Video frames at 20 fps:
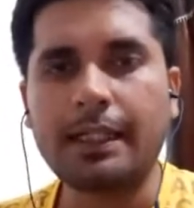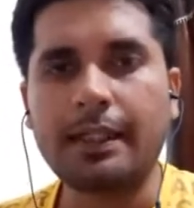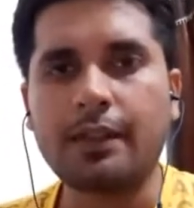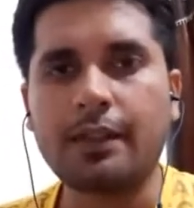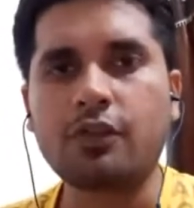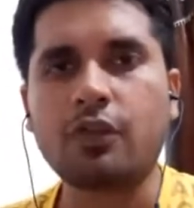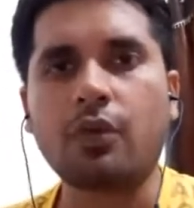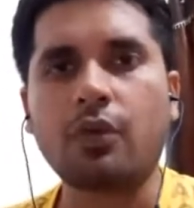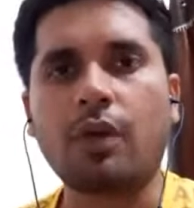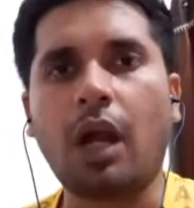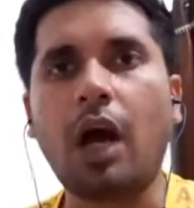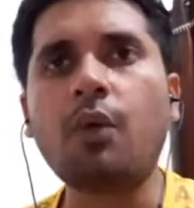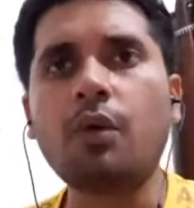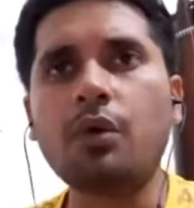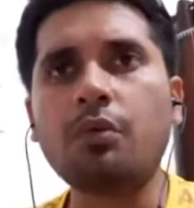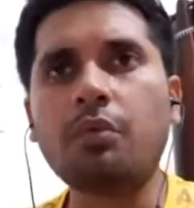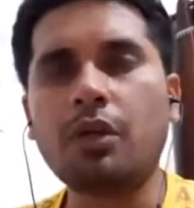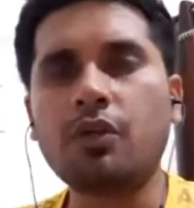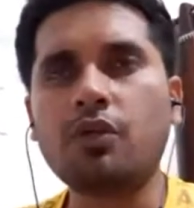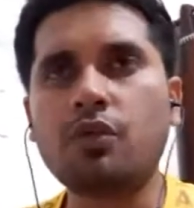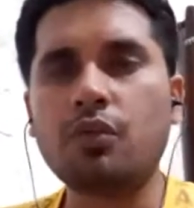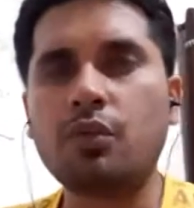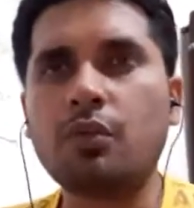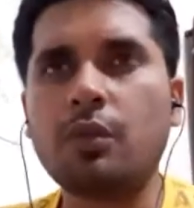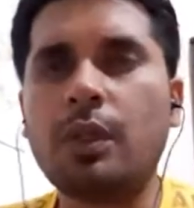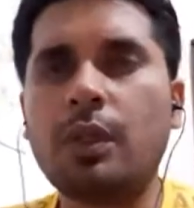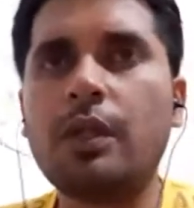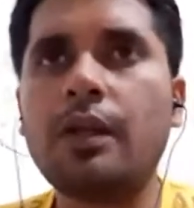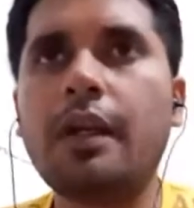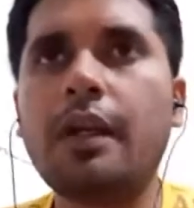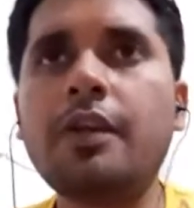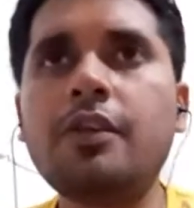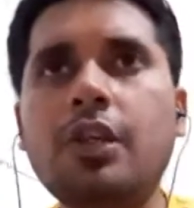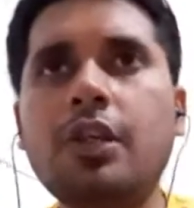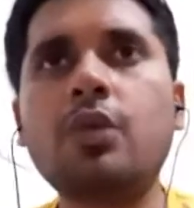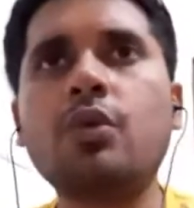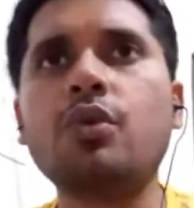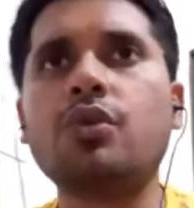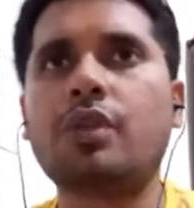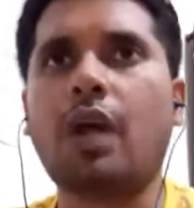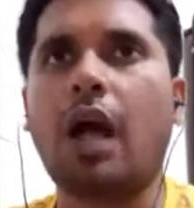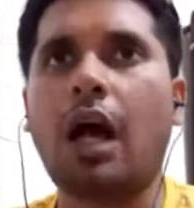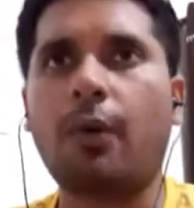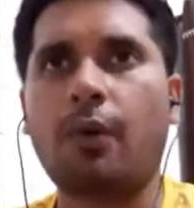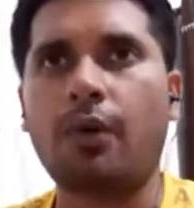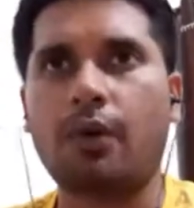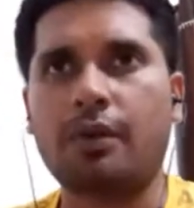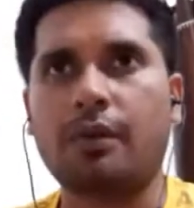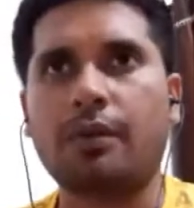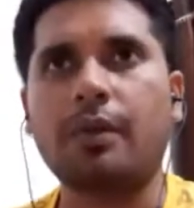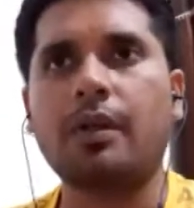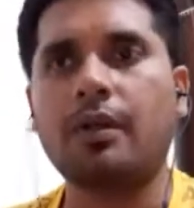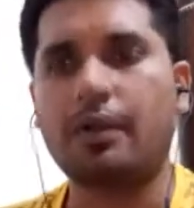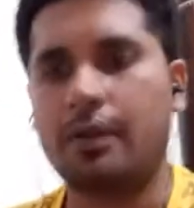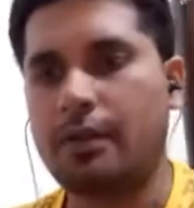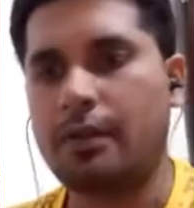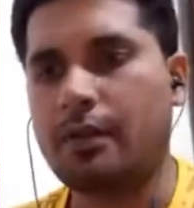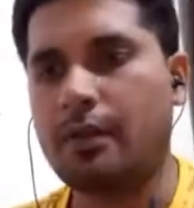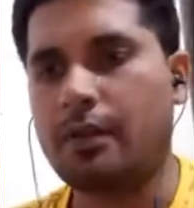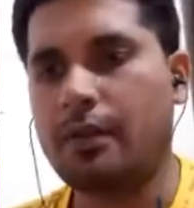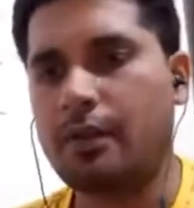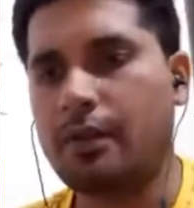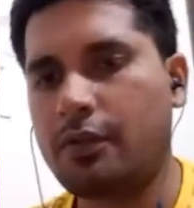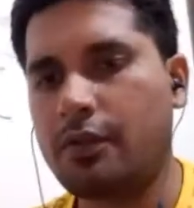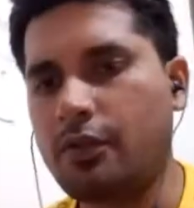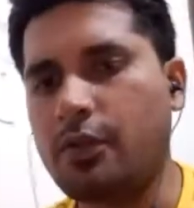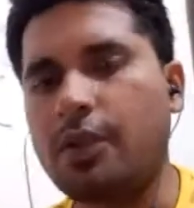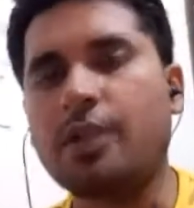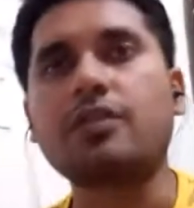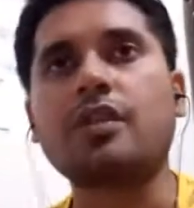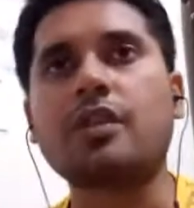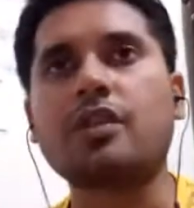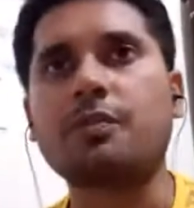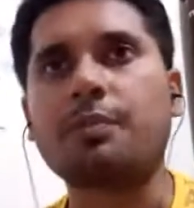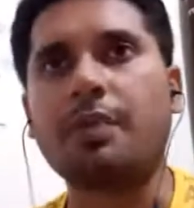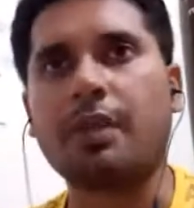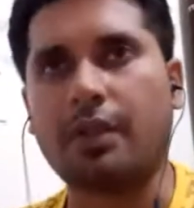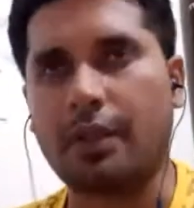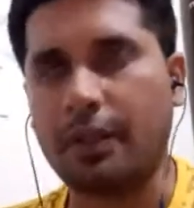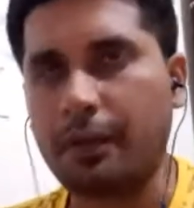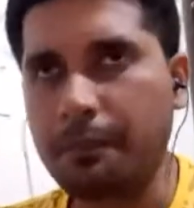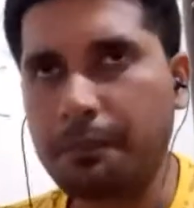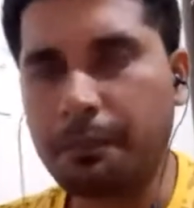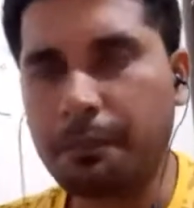So now we want to introduce our today's speaker.